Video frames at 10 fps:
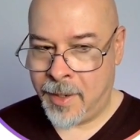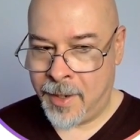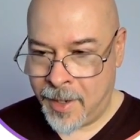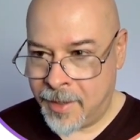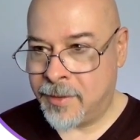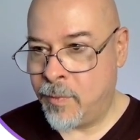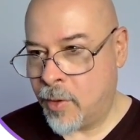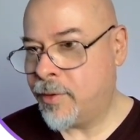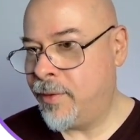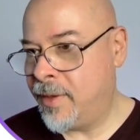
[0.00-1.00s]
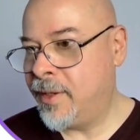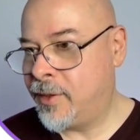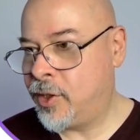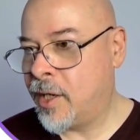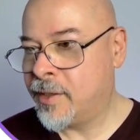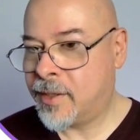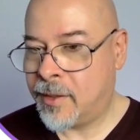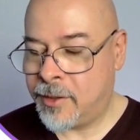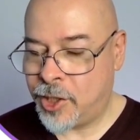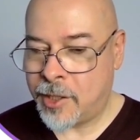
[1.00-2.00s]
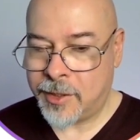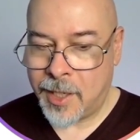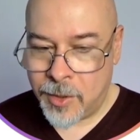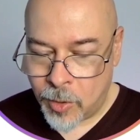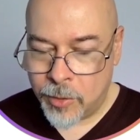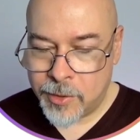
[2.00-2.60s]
And Mercury in this chart cannot